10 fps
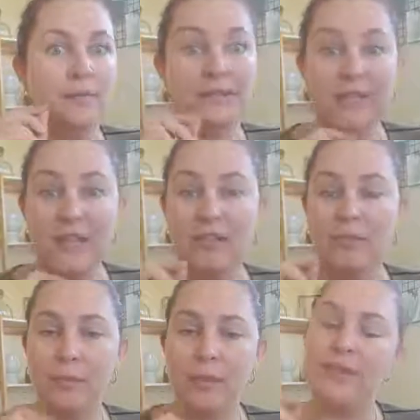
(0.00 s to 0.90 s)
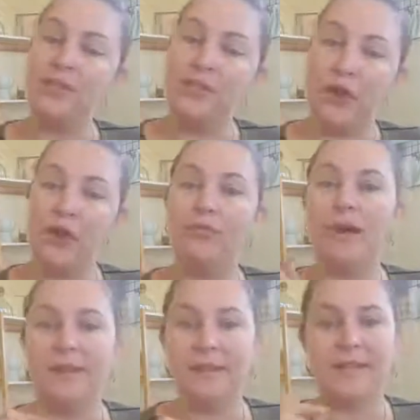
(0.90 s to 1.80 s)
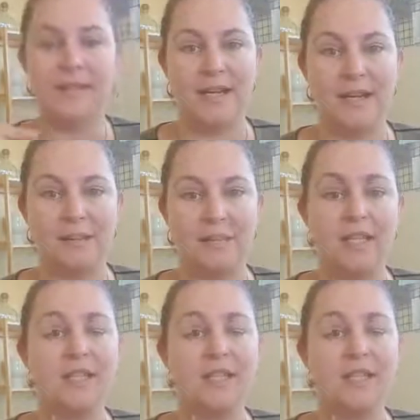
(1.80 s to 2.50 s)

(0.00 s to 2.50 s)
let your employees go rather than standing them down.